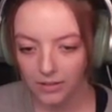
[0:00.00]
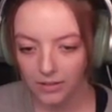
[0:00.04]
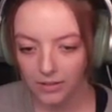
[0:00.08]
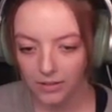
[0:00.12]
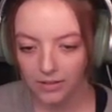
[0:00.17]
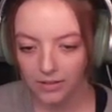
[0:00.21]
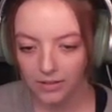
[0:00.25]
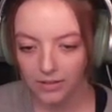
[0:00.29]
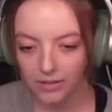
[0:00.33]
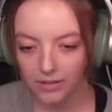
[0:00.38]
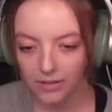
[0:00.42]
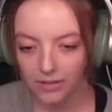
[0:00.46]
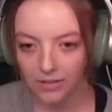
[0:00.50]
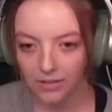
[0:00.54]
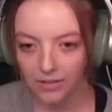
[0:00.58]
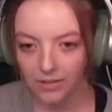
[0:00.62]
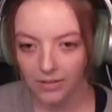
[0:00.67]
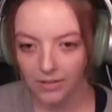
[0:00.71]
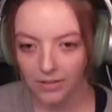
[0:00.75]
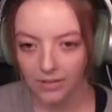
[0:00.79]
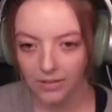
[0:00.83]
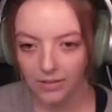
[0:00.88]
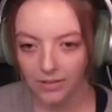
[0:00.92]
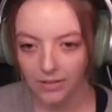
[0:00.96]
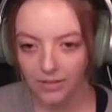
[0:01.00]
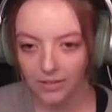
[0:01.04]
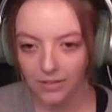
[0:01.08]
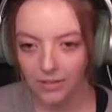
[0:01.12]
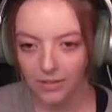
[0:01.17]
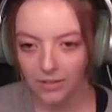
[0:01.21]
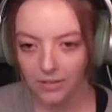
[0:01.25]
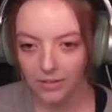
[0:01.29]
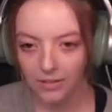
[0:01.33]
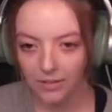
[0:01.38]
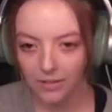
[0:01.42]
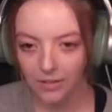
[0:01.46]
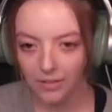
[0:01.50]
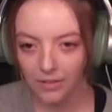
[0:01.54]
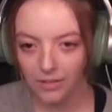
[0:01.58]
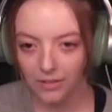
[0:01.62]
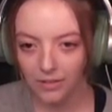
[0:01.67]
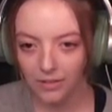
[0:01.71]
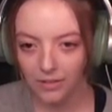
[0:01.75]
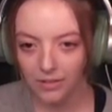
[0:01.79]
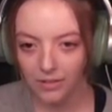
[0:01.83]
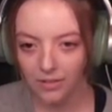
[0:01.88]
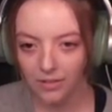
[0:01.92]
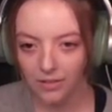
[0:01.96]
Nobody speaks.